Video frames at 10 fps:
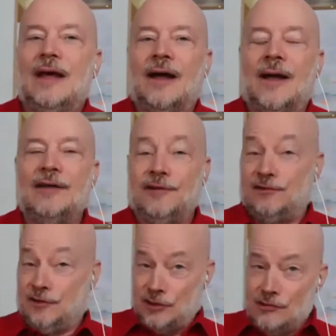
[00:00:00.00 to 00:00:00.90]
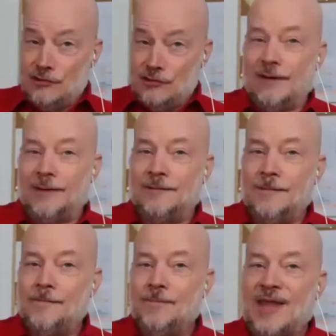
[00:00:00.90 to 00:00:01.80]
If it's a new client,
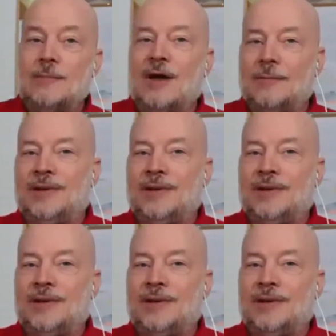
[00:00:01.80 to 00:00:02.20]
they might